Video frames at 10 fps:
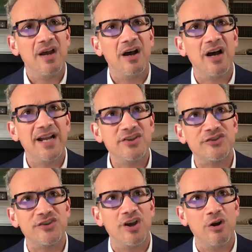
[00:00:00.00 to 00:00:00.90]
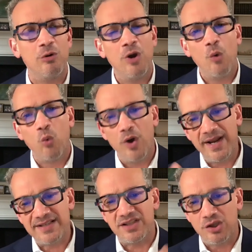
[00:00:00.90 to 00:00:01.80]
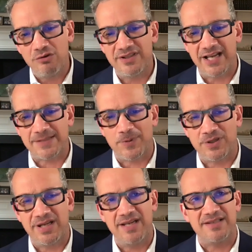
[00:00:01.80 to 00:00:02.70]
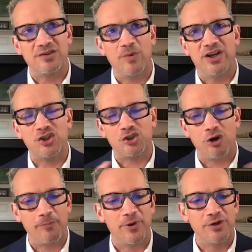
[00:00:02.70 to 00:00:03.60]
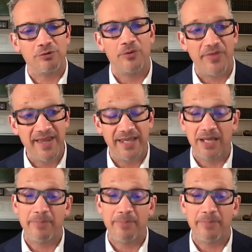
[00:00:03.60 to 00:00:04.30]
And so one has to use expertise as a way to sharpen your own thinking.